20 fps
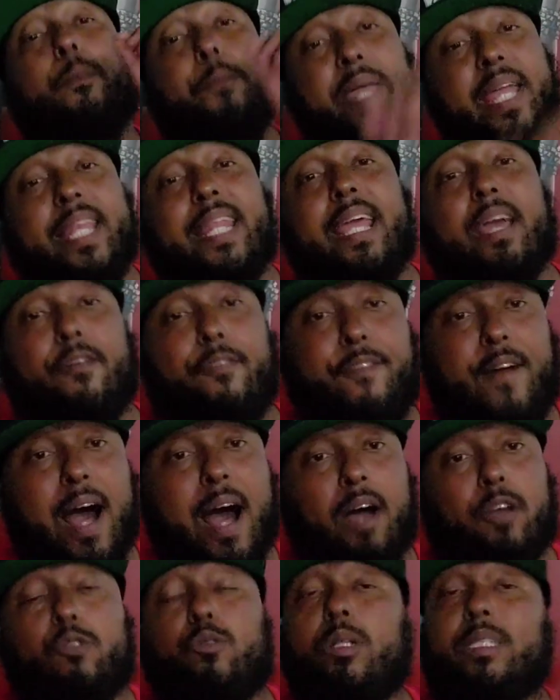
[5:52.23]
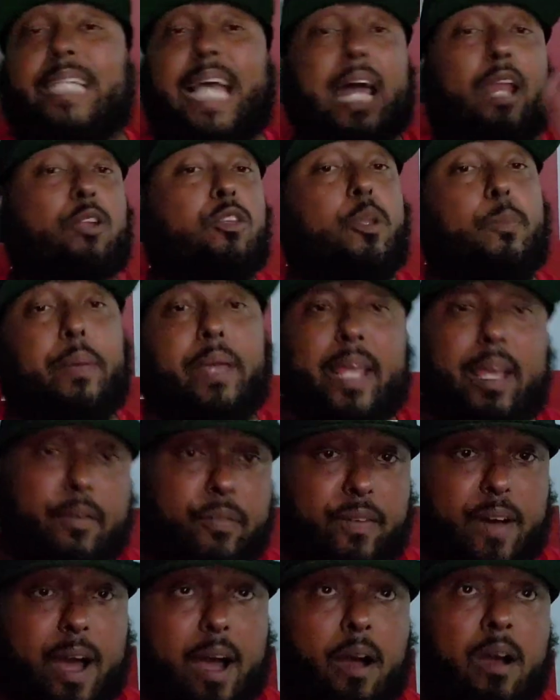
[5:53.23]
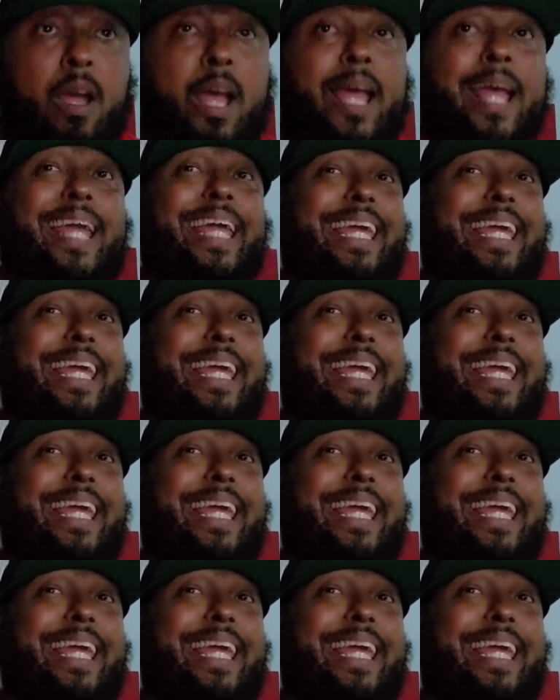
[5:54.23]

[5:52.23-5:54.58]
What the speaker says: the PDF file. And you can download the PDF file.